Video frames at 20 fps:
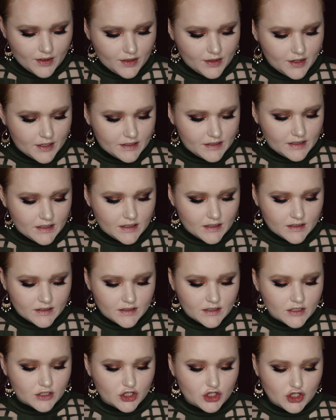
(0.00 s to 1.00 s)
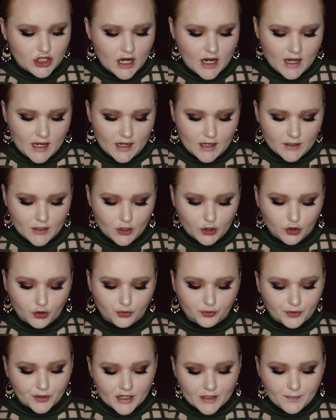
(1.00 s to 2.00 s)
this is the shade
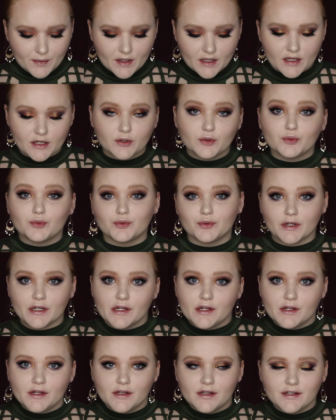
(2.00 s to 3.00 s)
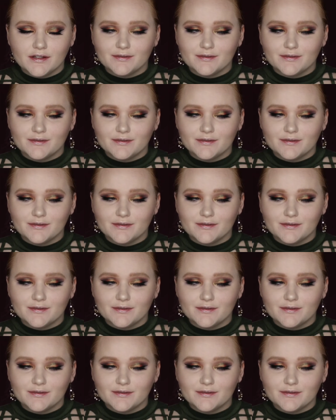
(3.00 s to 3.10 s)
Creep It Real.